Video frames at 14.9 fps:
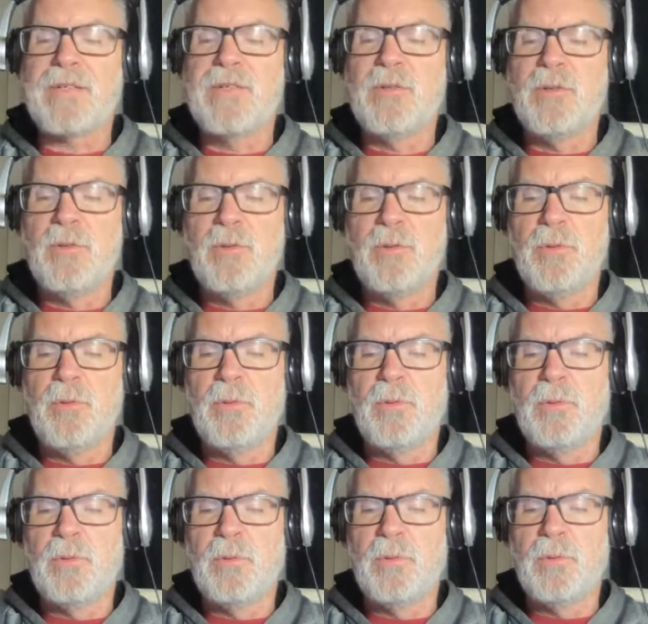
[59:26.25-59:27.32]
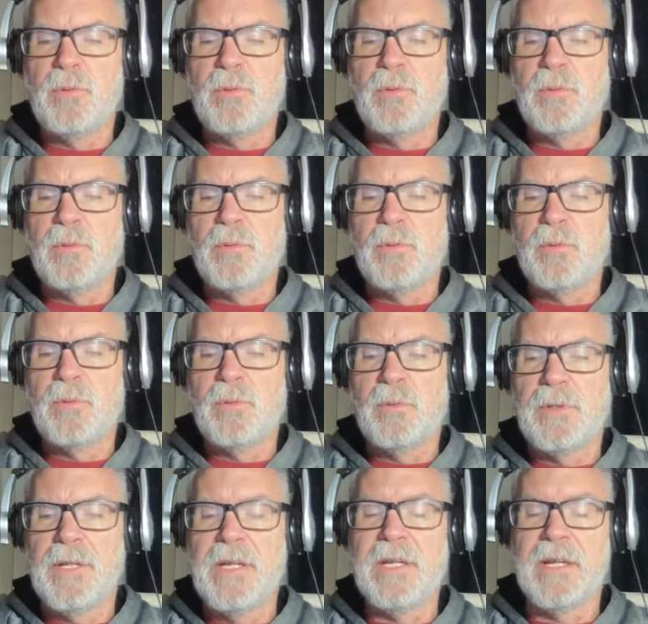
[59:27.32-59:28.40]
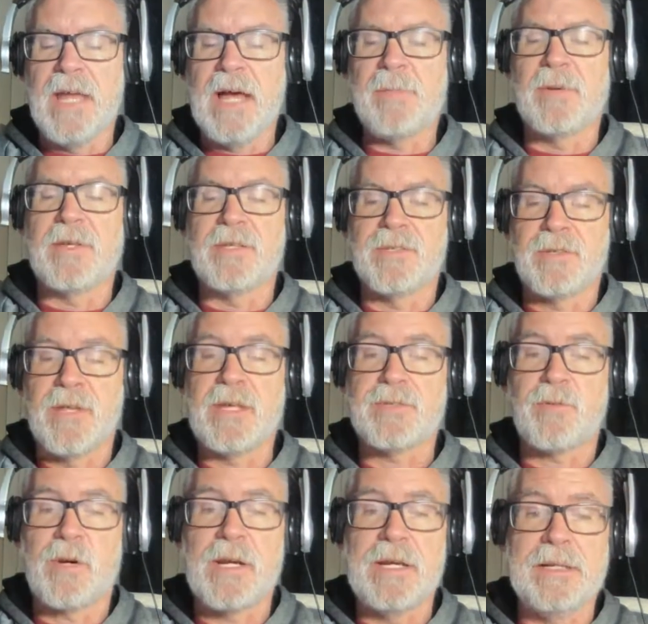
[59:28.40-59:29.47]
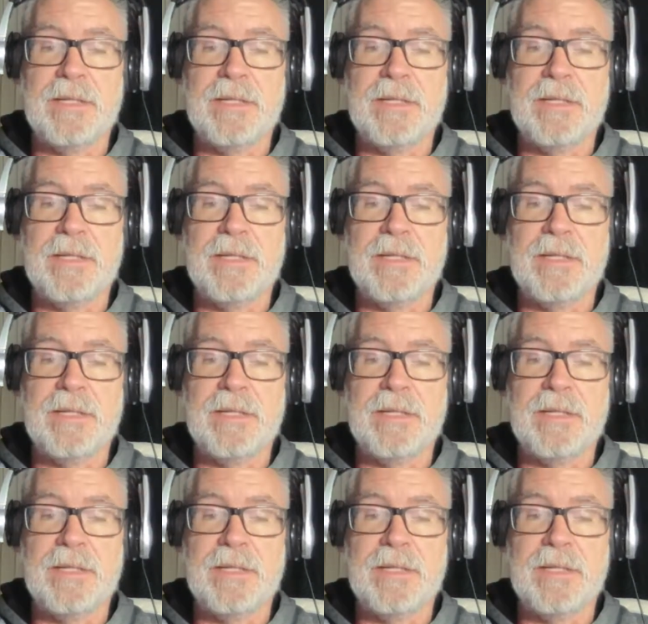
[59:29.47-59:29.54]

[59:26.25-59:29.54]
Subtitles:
to we need an abacus. That's right.